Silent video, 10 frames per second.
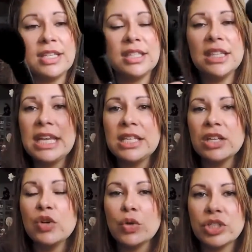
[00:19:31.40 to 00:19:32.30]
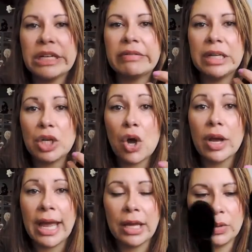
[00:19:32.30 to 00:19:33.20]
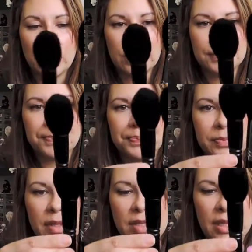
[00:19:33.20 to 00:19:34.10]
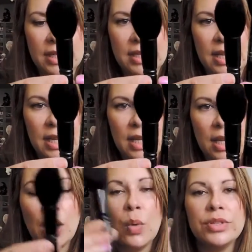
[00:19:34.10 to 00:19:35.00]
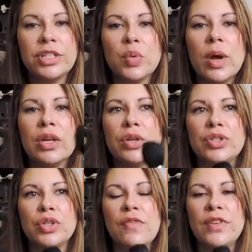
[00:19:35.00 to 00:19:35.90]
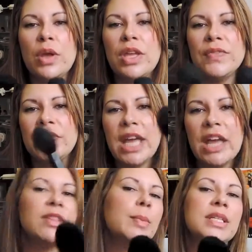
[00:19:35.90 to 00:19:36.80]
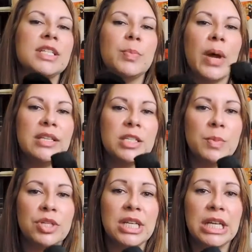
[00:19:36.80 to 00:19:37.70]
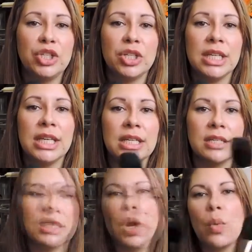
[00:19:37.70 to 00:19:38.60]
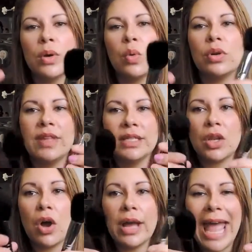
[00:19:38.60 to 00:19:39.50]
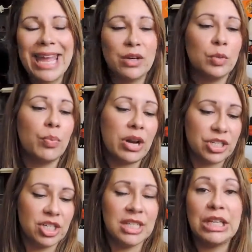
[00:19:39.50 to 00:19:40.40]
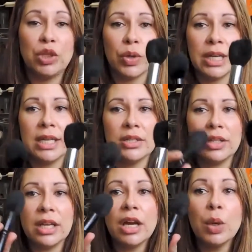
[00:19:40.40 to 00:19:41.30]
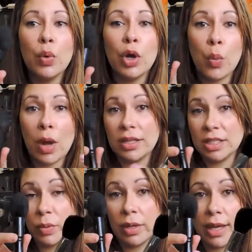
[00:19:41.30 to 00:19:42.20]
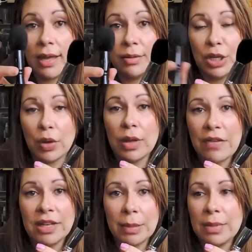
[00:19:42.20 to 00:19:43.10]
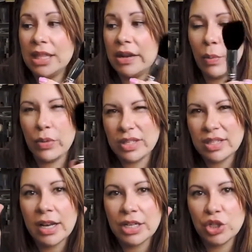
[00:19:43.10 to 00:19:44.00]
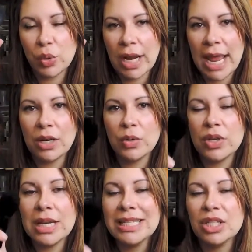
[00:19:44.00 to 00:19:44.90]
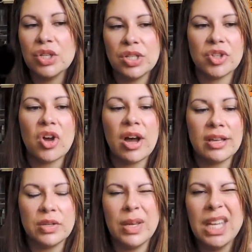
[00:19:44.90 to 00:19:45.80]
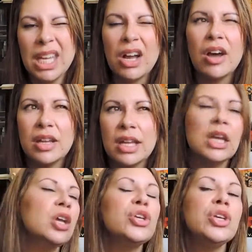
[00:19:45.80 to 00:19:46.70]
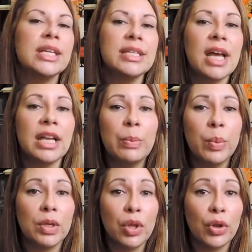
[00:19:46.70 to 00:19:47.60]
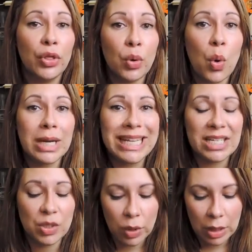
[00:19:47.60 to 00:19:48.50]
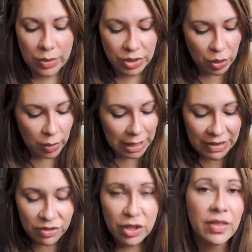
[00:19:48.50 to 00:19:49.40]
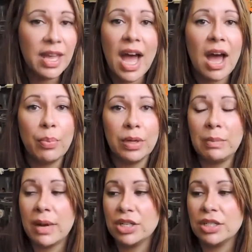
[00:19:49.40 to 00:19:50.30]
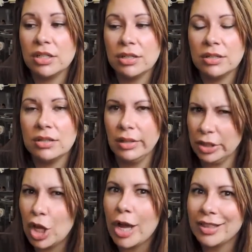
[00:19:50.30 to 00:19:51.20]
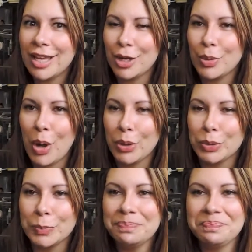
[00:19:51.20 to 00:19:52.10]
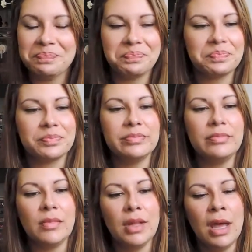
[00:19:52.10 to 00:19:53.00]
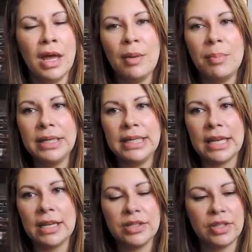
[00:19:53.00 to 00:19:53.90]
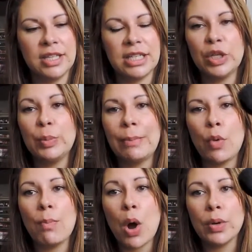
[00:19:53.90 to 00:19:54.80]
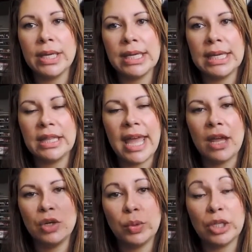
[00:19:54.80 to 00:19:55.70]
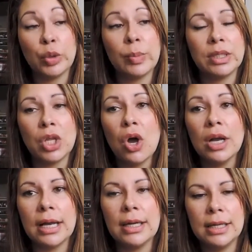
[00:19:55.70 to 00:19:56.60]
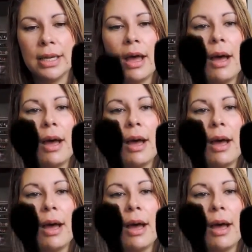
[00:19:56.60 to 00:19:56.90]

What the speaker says: So these are not generally longer handled, as you can see, which is quite good too. If you have limited space, especially in your kit, you don't want all of these long handled brushes in your kit. So they kind of work well as, you know, having them in there with a slightly shorter handle. So it is a good size. So you can tell he put a lot of thought into what he was doing, even though they are pretty much like the Hakuhoru. But yeah, so these are a little bit more bulkier in the handle and a little bit longer.